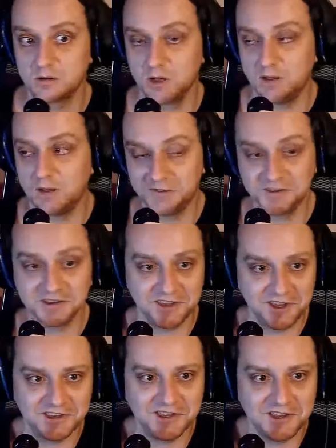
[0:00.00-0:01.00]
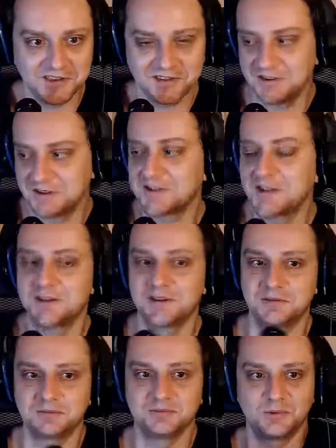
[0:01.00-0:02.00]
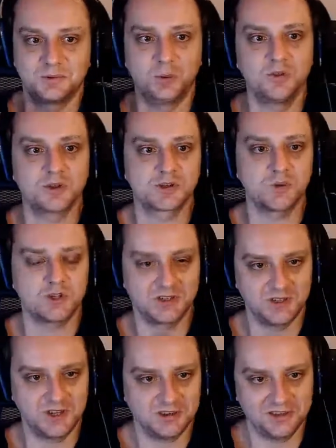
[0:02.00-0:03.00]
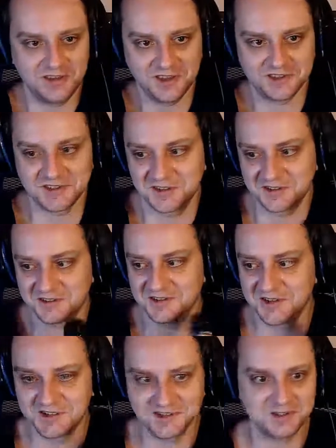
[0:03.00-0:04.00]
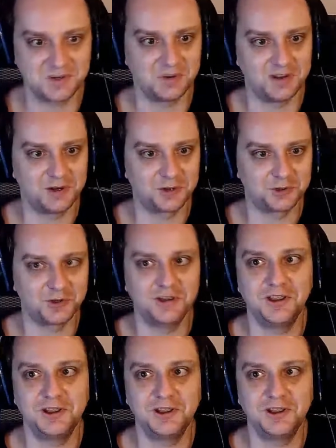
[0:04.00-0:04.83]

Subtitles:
I think the obvious question, yes, there is a lot